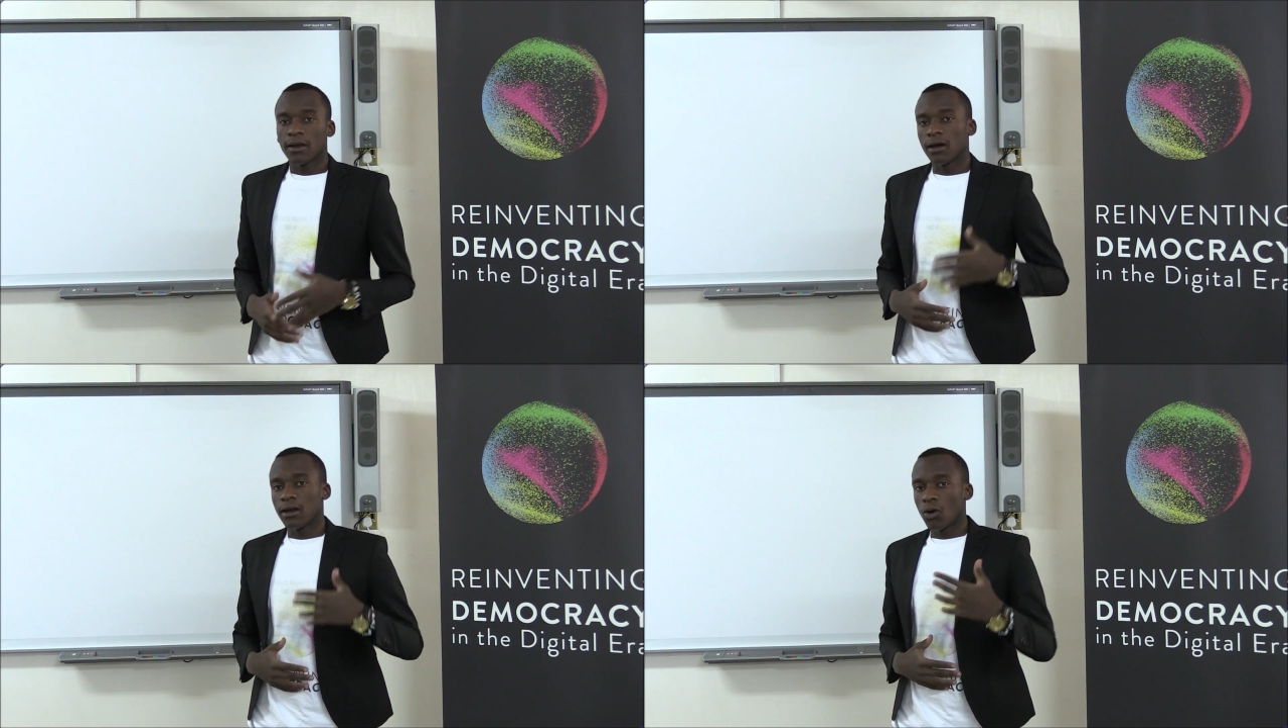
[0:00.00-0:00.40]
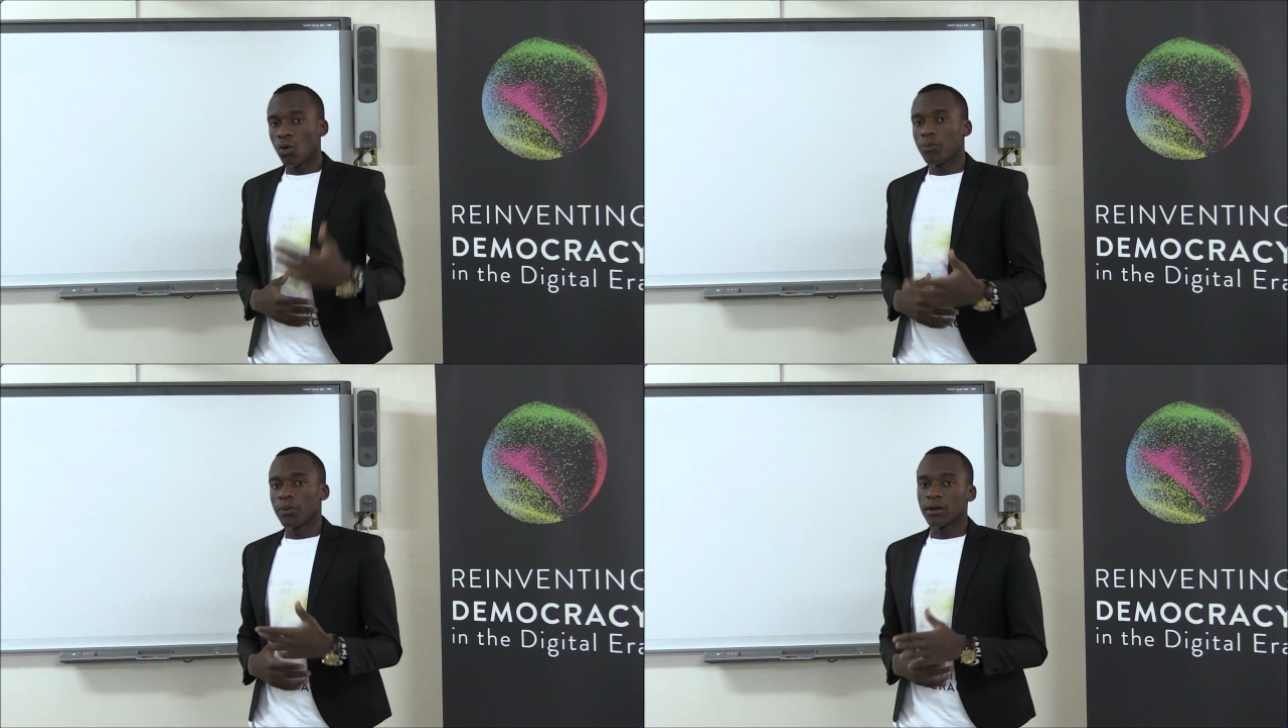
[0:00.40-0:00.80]
and I
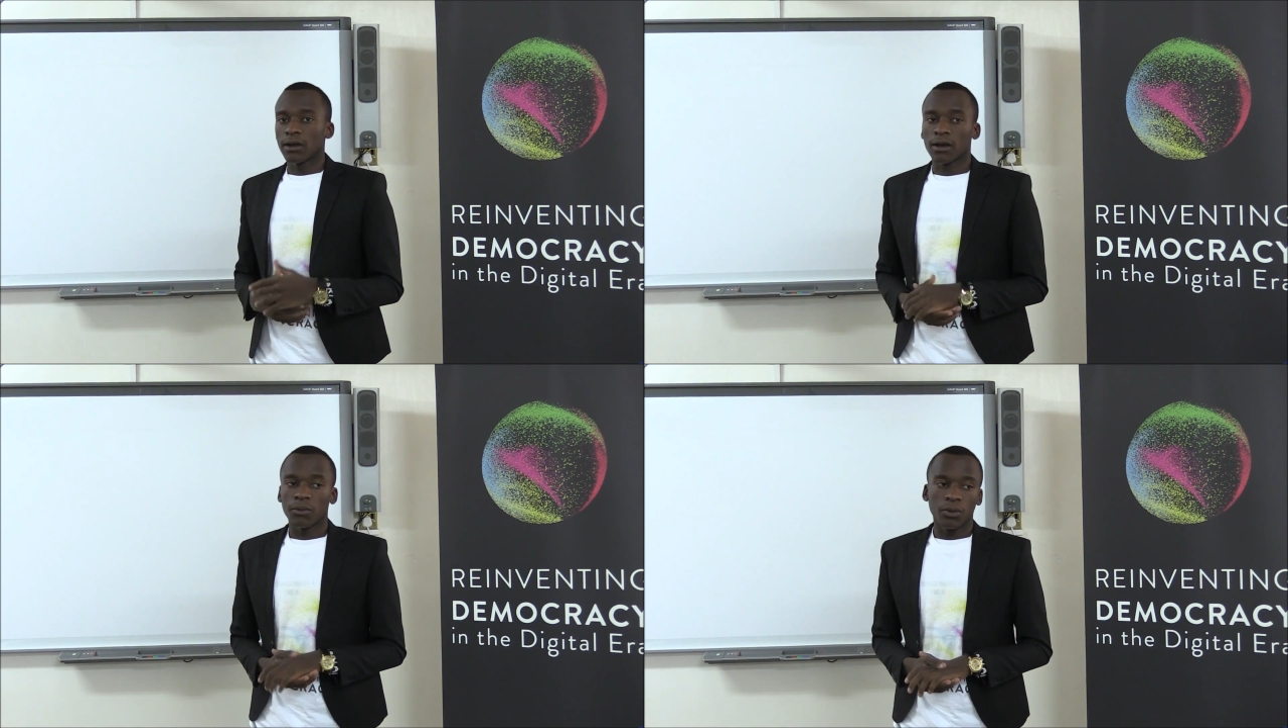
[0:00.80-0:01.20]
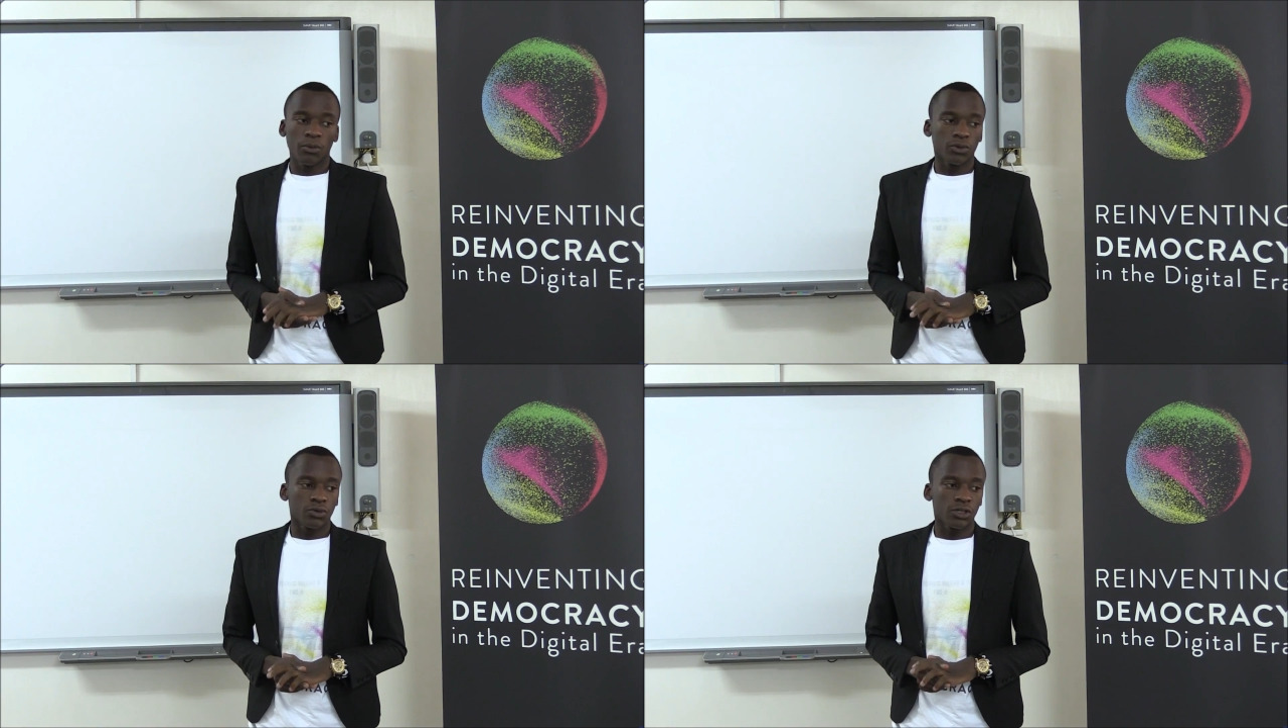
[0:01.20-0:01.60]
hope that I can be
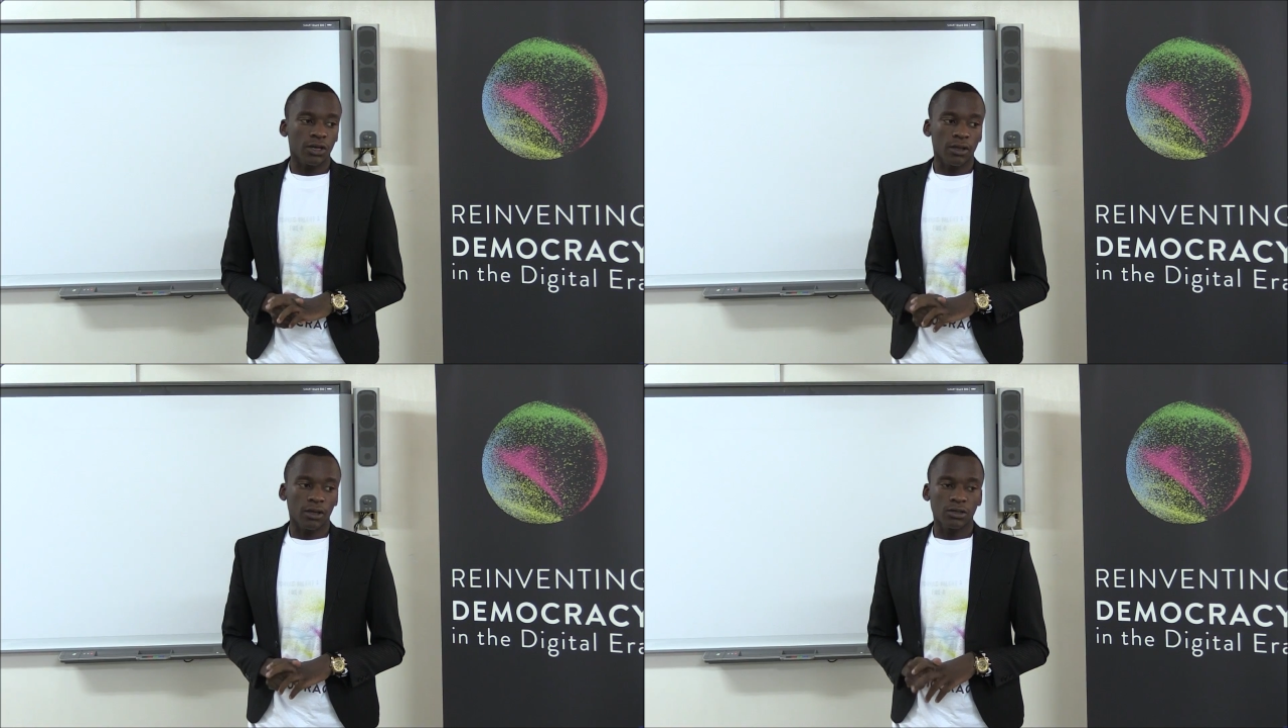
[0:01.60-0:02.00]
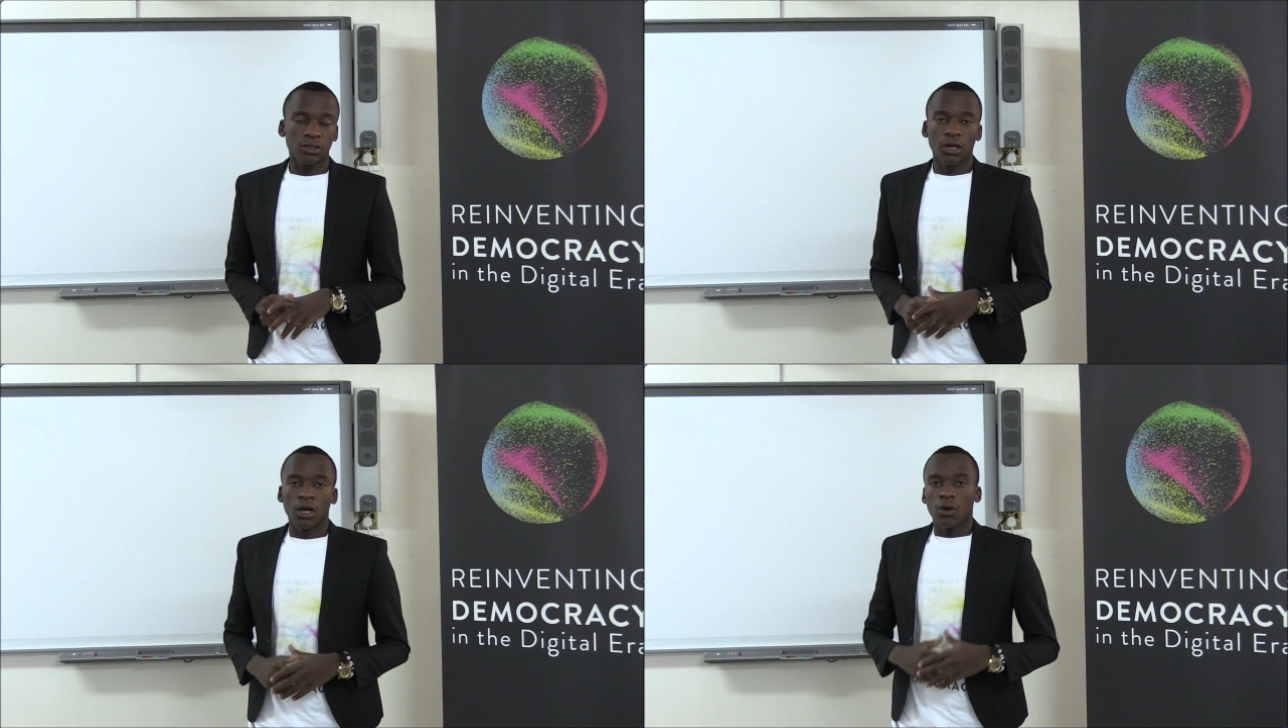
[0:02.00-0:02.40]
able to share that
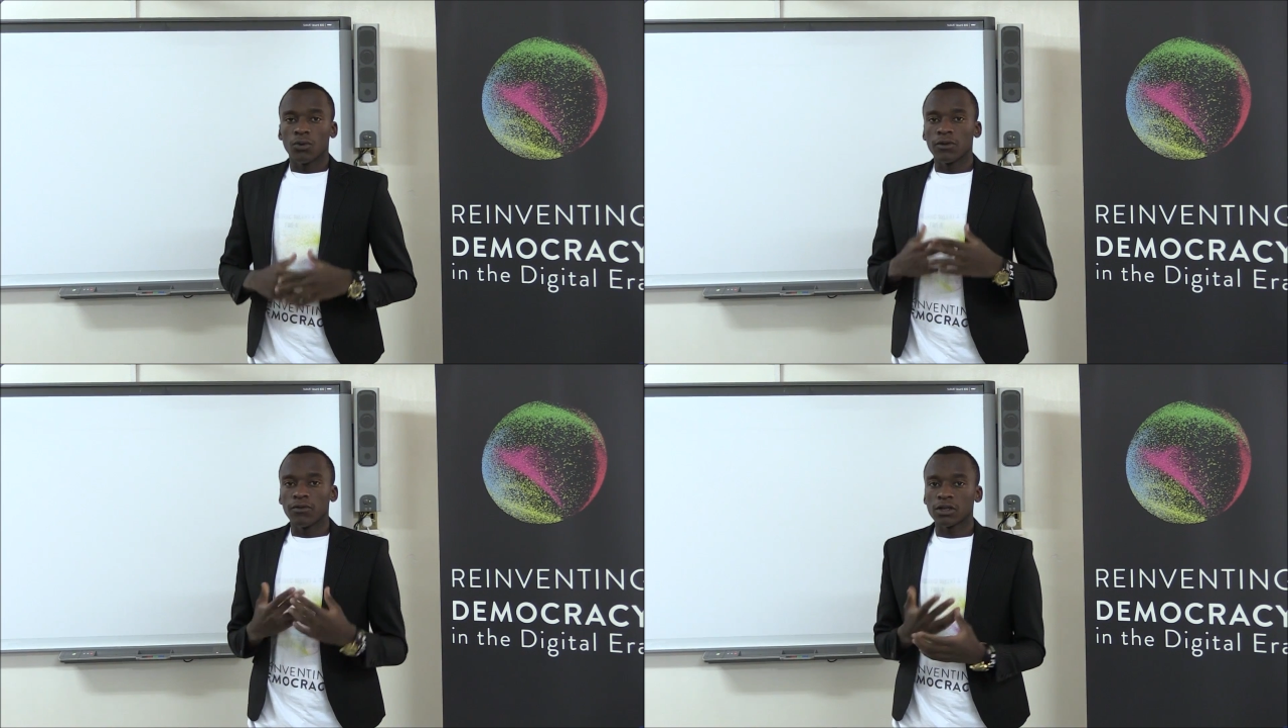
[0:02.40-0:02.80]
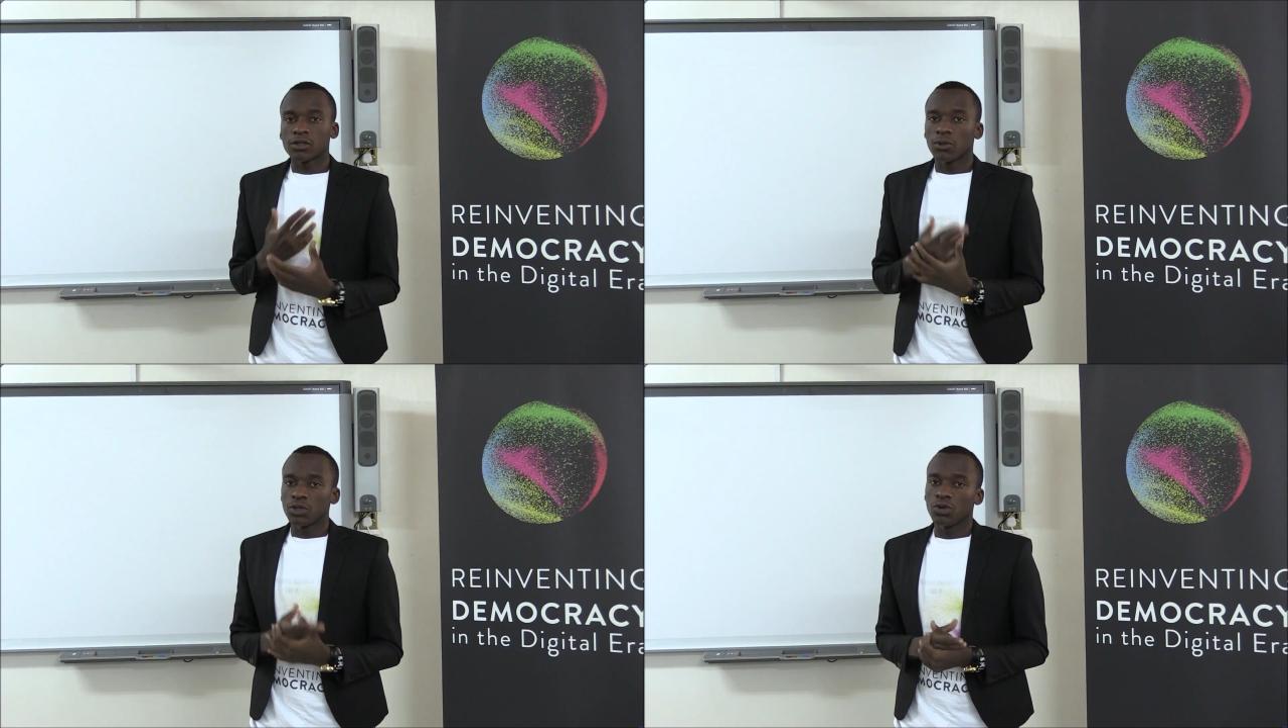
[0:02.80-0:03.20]
with the
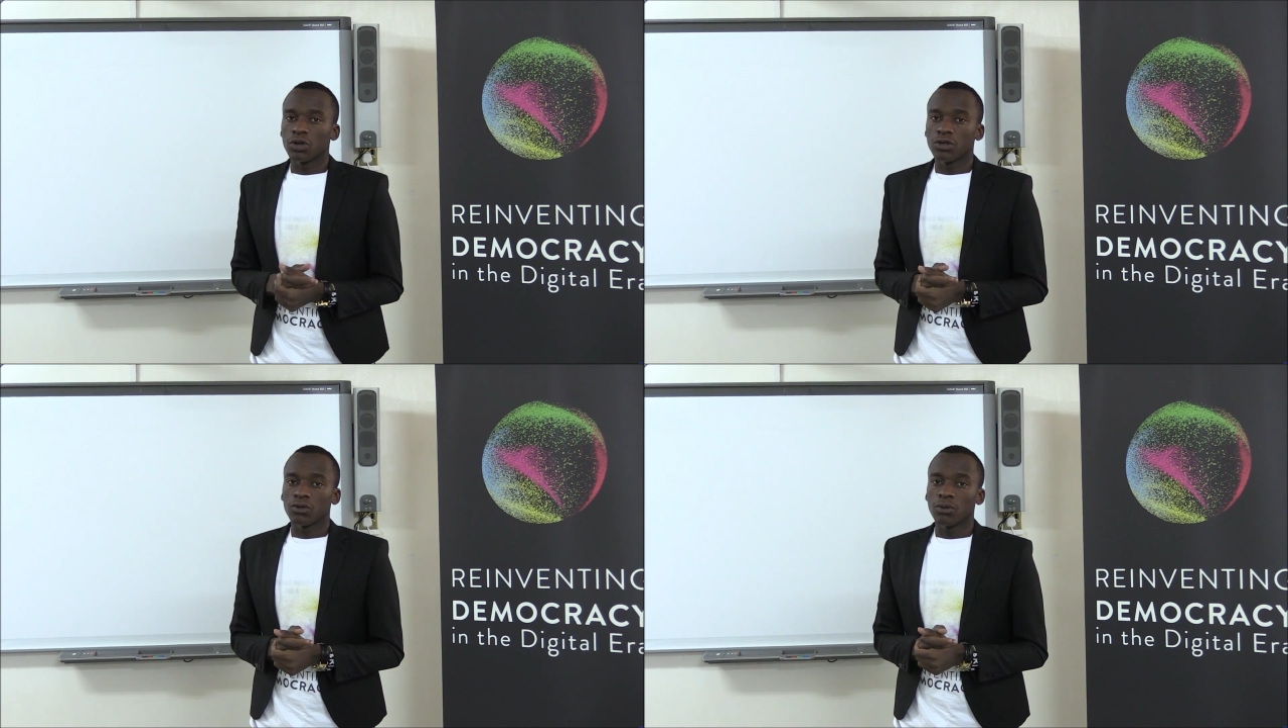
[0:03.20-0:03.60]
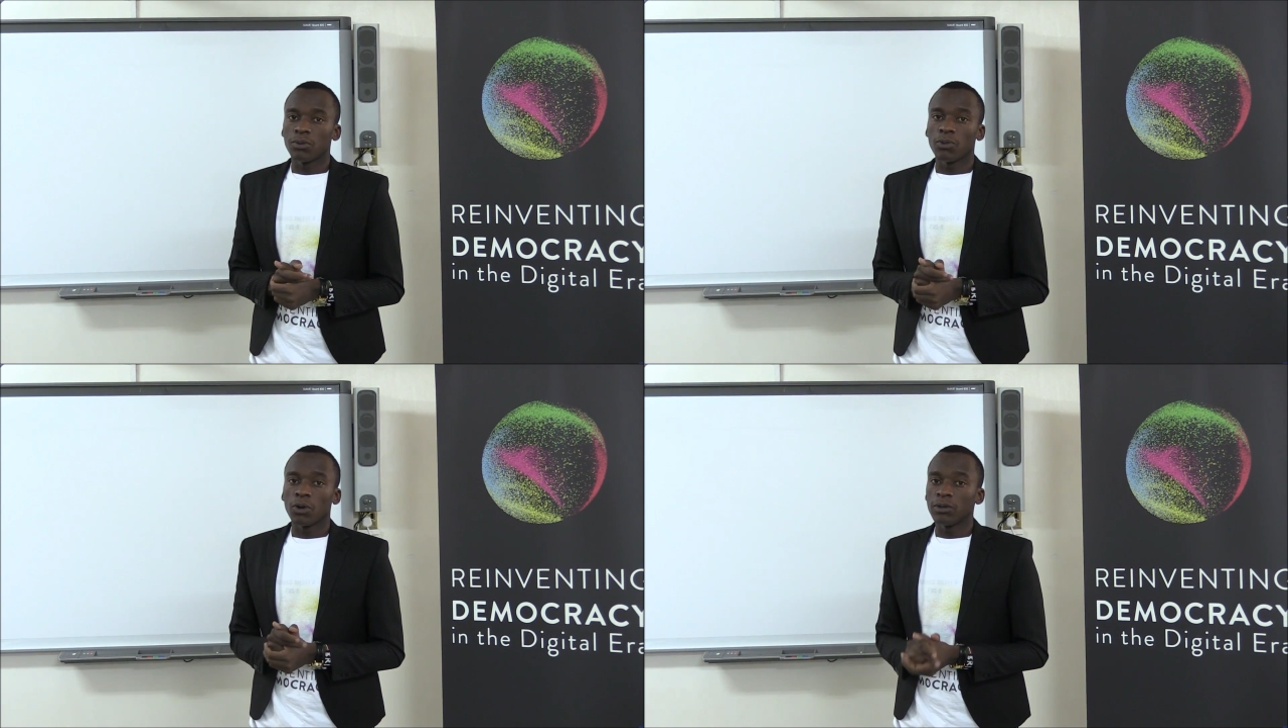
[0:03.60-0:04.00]
vast majority of the
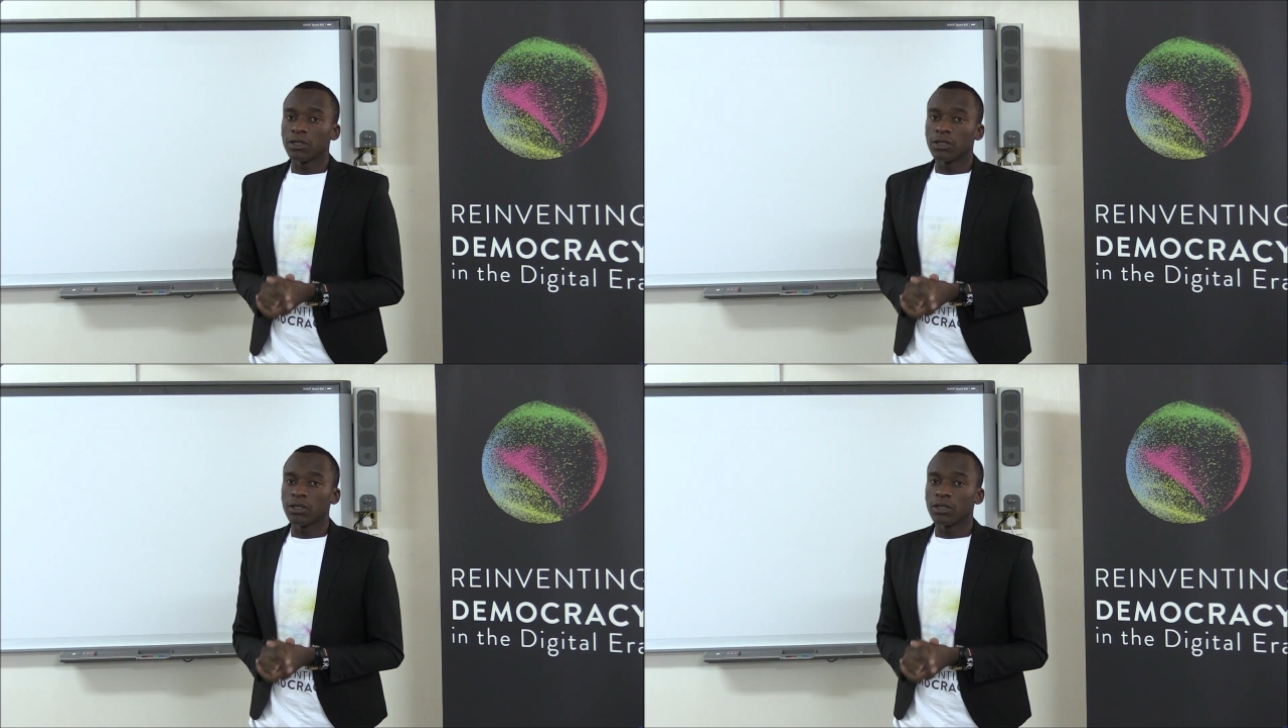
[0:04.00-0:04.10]
people I